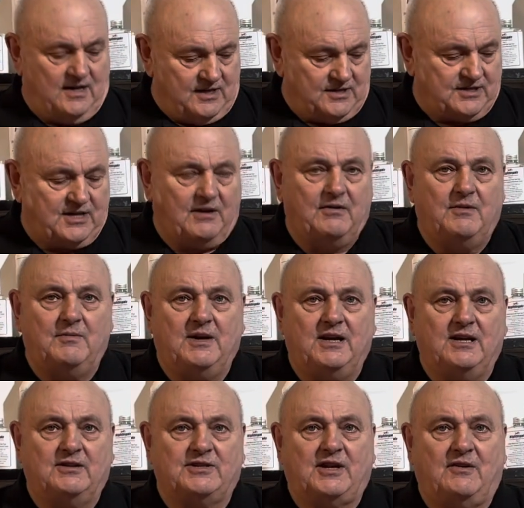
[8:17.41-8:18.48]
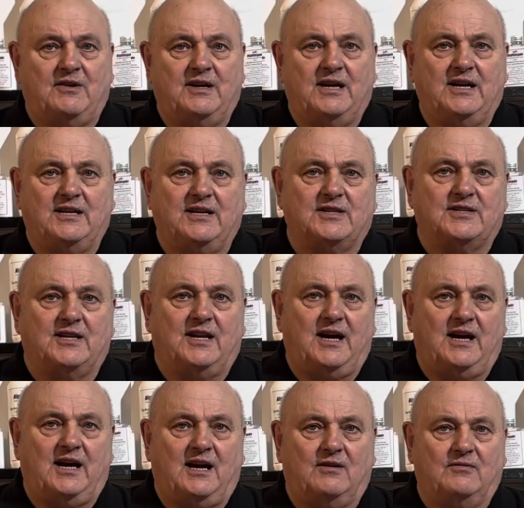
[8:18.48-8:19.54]
serenading
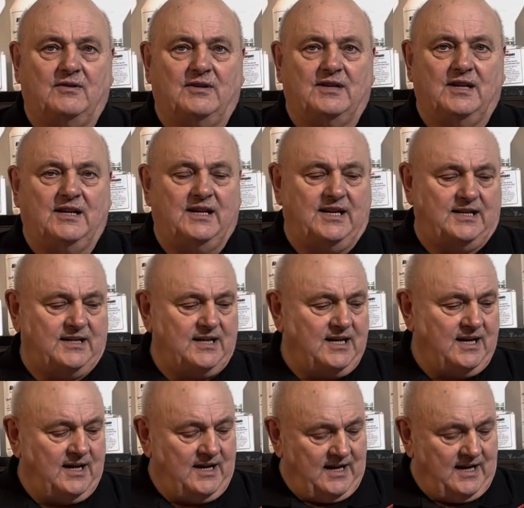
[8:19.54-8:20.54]
tonight out with the lady,